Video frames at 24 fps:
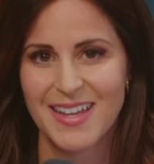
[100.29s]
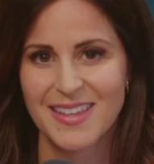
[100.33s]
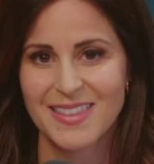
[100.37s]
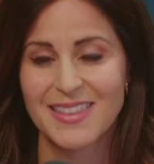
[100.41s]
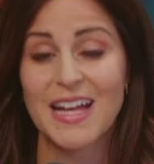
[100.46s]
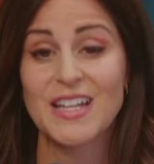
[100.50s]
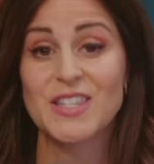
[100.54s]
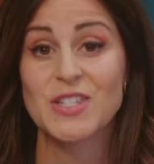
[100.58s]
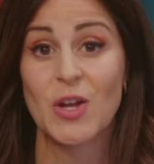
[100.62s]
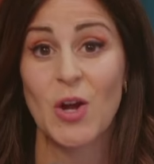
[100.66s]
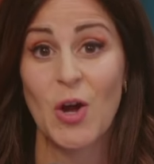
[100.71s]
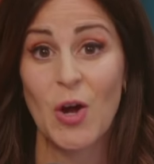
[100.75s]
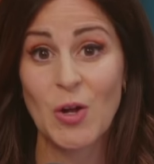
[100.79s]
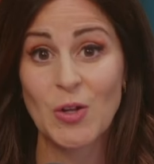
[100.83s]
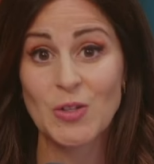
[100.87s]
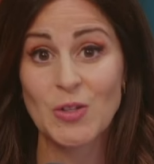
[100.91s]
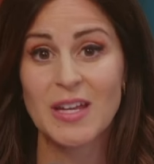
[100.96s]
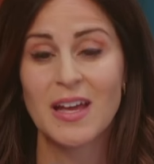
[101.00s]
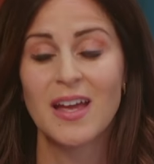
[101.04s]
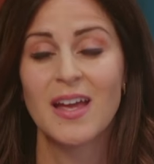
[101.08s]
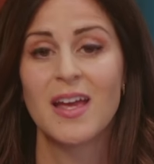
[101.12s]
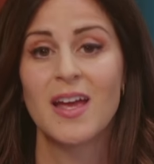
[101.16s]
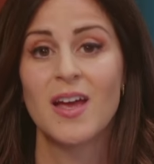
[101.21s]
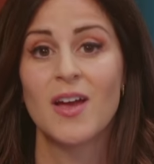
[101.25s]
That's
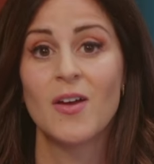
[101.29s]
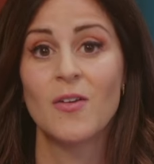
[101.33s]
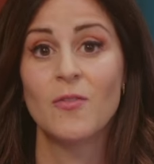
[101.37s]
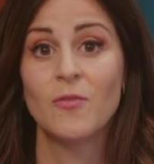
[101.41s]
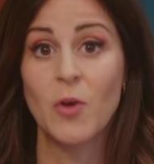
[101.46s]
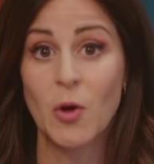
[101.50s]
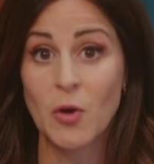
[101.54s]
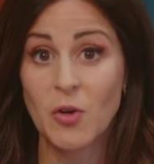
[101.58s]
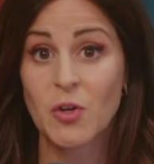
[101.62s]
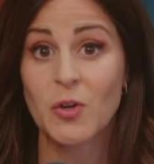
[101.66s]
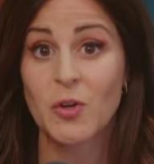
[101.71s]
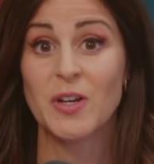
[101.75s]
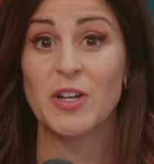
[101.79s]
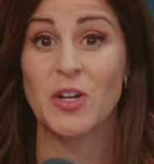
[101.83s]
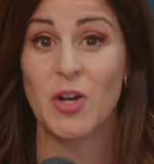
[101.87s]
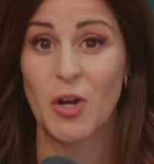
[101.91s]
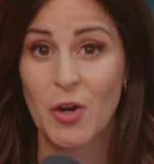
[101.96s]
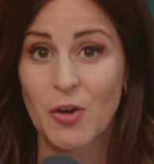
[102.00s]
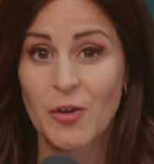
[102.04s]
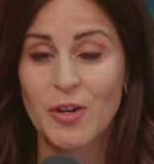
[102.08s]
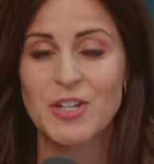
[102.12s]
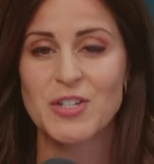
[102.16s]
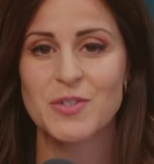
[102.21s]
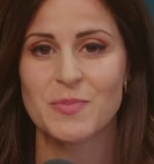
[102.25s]
called voter
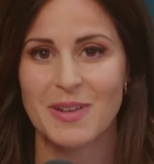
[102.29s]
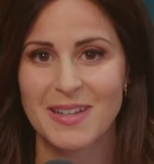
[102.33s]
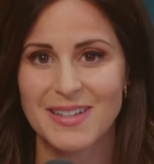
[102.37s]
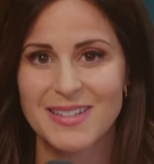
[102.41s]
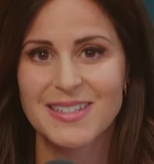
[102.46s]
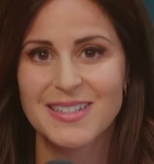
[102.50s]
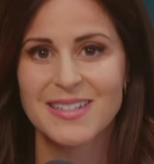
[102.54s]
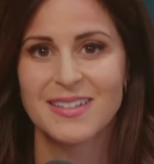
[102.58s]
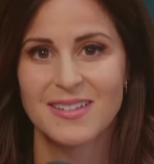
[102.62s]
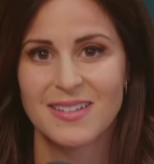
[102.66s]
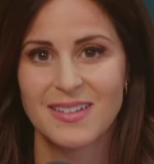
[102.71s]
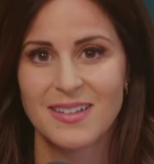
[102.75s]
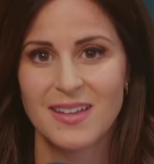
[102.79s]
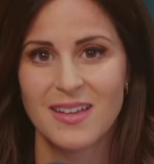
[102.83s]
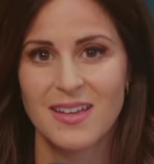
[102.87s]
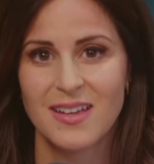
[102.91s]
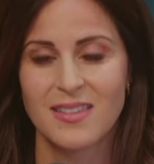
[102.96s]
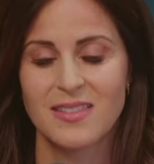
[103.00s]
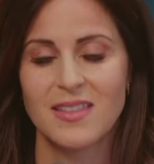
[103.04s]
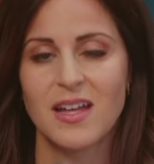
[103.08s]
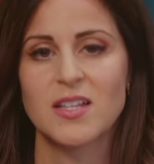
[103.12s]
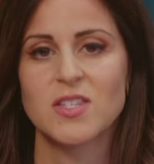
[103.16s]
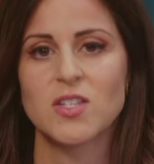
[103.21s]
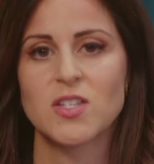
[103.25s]
encouragement.
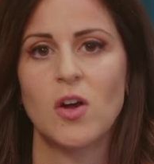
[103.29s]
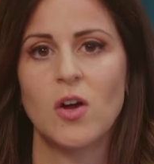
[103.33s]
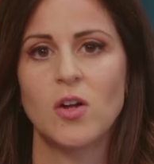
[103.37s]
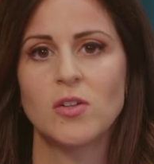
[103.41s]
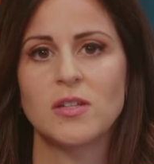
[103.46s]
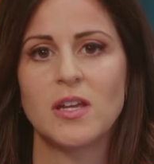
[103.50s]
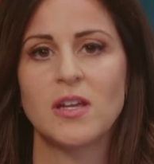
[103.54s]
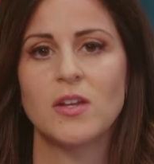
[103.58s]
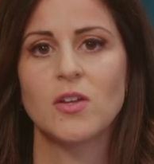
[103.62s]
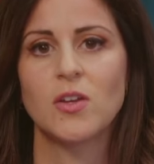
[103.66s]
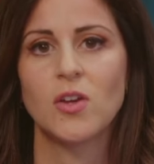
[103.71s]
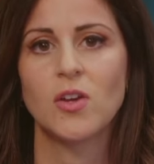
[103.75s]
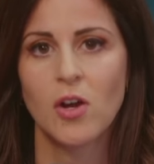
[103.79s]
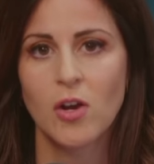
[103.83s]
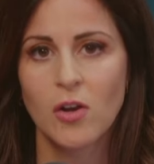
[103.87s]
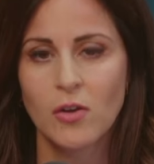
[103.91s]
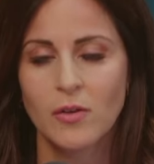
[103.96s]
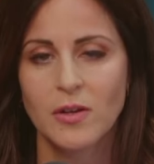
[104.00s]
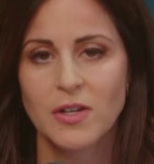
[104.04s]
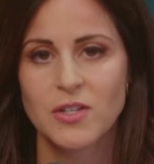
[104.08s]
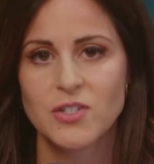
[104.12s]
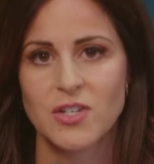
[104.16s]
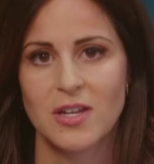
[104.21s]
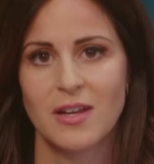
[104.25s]
That's called
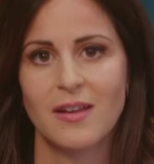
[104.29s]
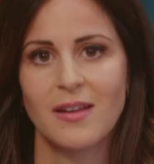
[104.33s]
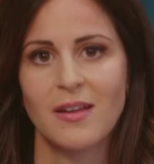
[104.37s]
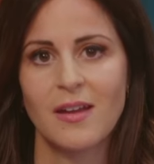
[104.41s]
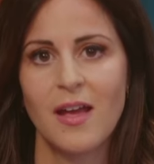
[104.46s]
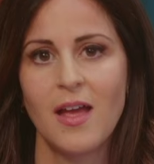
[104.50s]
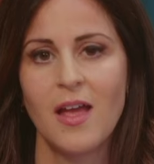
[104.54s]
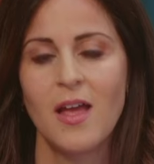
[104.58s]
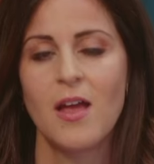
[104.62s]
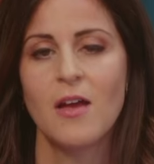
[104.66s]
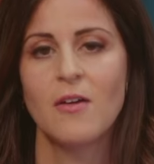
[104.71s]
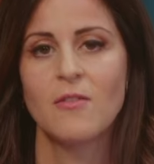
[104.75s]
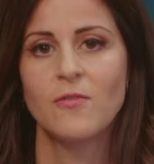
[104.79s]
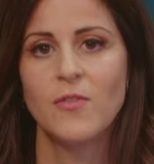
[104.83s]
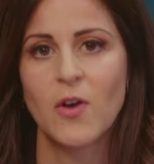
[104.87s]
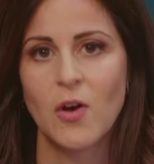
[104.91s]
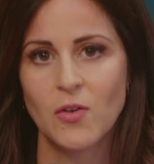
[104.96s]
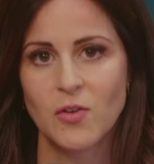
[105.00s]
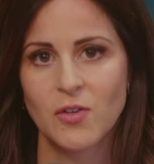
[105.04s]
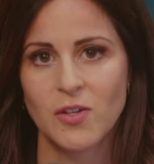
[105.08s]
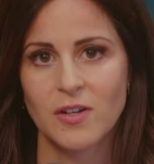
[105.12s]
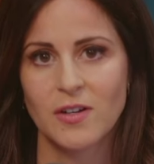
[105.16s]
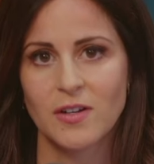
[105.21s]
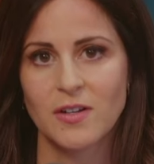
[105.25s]
encouraging
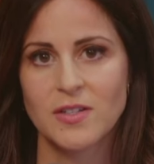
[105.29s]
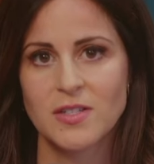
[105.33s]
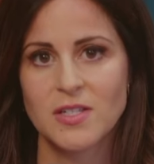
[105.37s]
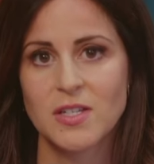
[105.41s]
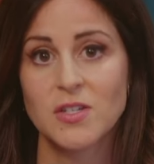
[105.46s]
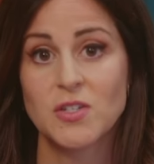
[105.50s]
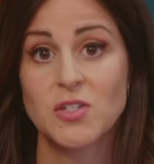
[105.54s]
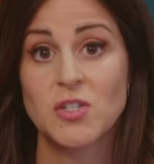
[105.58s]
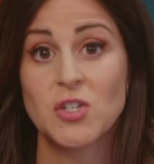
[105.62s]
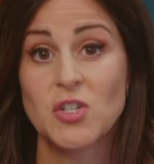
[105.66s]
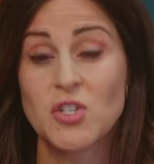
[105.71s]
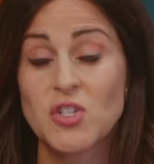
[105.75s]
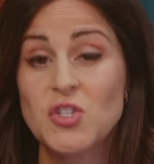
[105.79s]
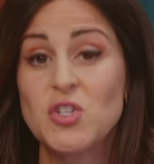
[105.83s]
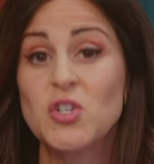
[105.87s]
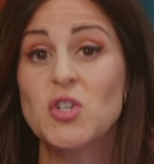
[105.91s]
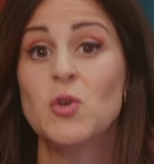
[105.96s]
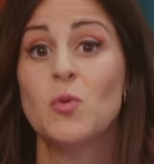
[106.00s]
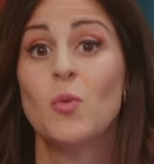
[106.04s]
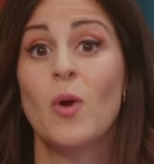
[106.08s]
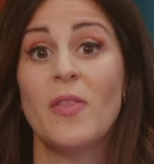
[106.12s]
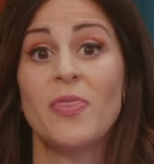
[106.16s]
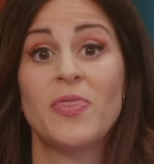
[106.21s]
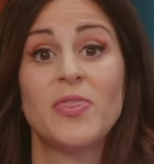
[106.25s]
voters to
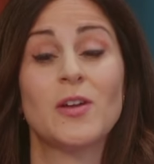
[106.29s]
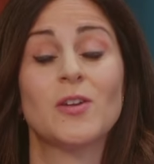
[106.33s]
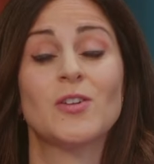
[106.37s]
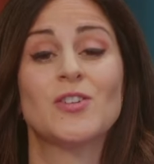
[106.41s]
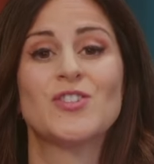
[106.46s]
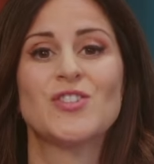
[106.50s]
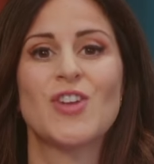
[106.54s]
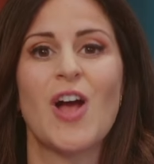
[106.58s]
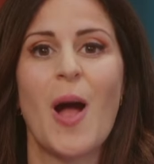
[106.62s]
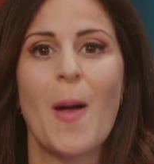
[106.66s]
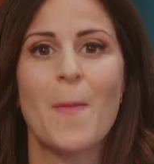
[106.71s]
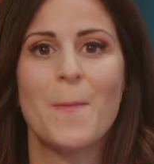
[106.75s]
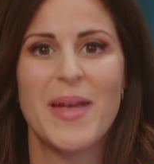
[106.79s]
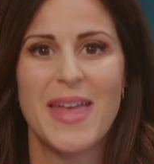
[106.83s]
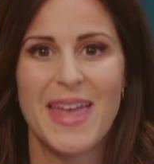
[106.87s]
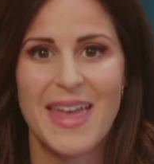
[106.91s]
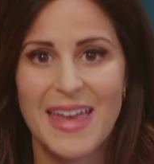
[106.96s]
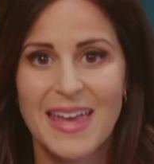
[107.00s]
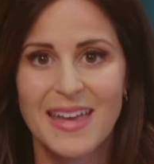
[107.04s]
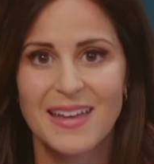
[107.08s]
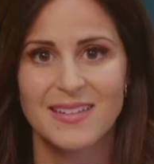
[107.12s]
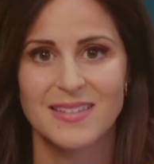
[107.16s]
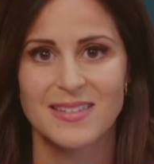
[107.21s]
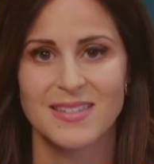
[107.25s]
do what their job
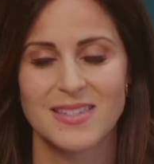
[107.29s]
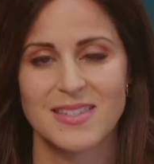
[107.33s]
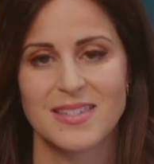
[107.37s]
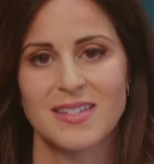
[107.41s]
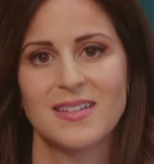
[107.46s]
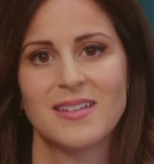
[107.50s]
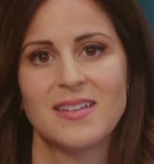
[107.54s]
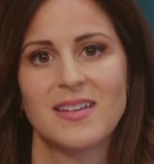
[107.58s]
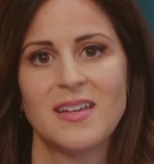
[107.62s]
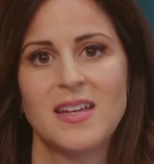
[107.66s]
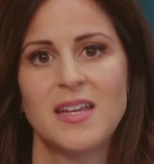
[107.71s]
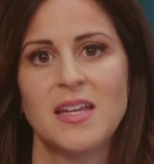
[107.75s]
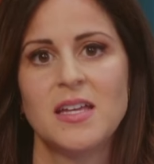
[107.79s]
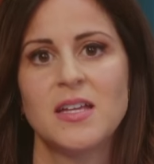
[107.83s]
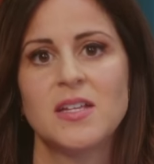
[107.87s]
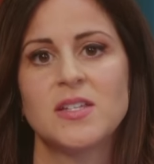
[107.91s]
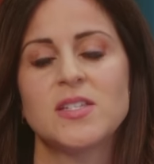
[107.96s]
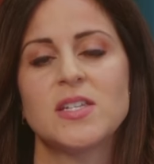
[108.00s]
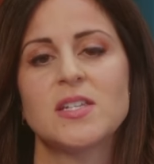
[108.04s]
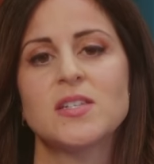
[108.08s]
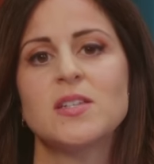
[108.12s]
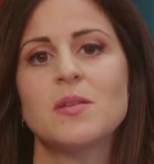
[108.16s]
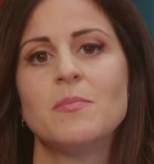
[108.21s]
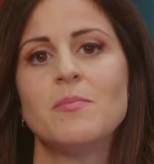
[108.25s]
is,
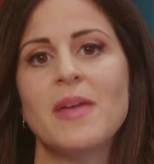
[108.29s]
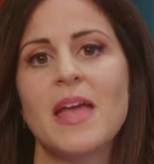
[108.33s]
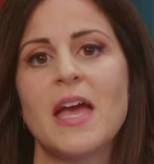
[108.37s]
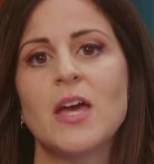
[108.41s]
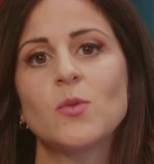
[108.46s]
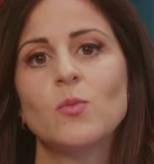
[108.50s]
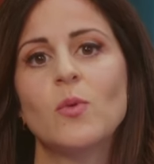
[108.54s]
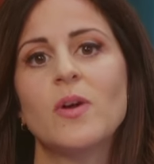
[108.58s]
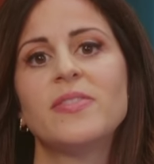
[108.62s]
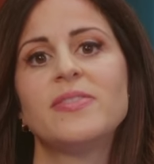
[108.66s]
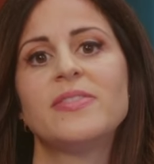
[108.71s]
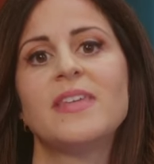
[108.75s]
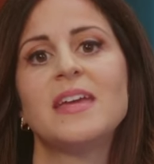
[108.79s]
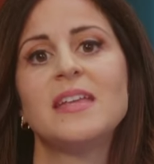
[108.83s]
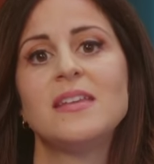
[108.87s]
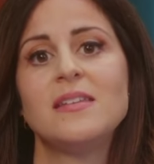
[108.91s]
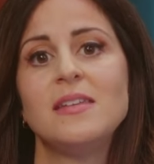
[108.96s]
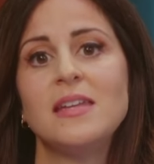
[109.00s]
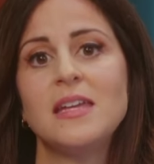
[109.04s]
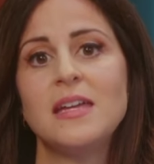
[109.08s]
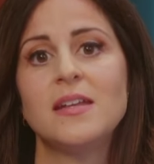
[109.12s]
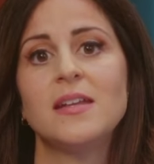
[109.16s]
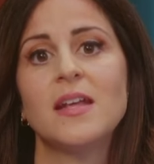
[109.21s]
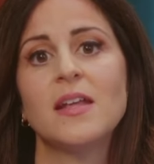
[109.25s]
to demand what they
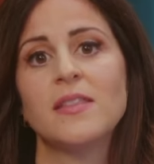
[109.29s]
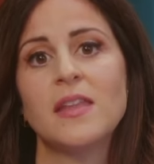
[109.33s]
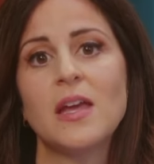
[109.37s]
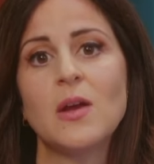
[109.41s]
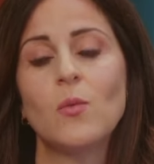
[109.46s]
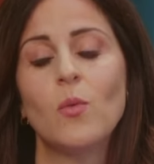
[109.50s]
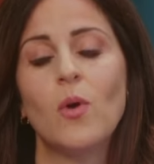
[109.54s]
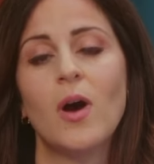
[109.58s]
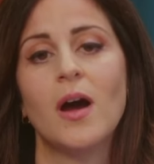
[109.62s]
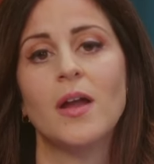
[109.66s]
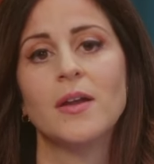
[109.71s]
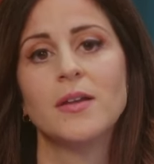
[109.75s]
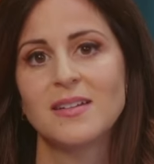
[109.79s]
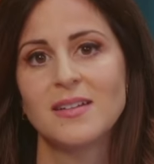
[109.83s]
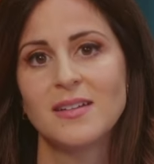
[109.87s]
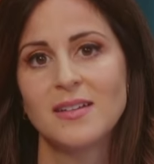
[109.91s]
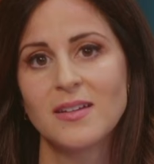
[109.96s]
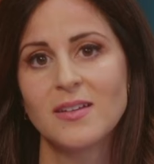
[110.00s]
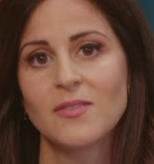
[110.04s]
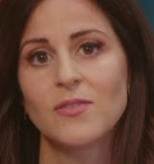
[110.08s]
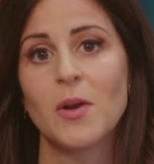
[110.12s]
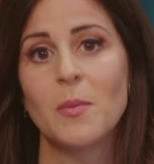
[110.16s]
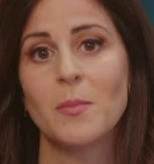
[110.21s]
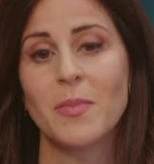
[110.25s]
need and they want
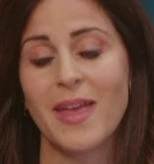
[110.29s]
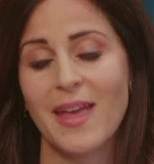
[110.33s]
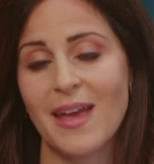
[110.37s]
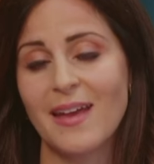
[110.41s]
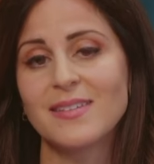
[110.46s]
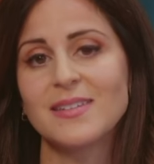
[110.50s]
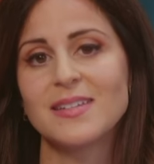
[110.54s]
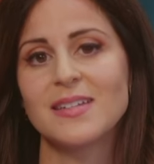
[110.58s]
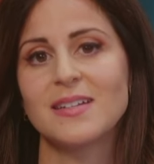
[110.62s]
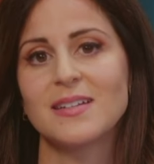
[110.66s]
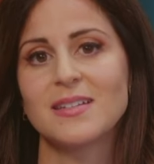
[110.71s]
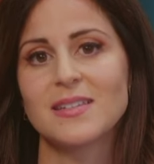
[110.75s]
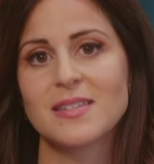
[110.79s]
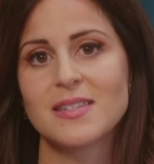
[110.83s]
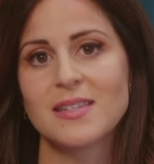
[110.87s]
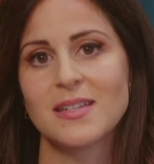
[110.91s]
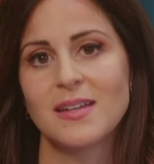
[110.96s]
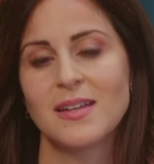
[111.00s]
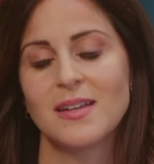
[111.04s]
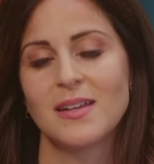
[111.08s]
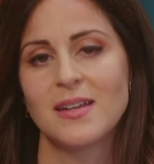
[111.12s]
from candidates.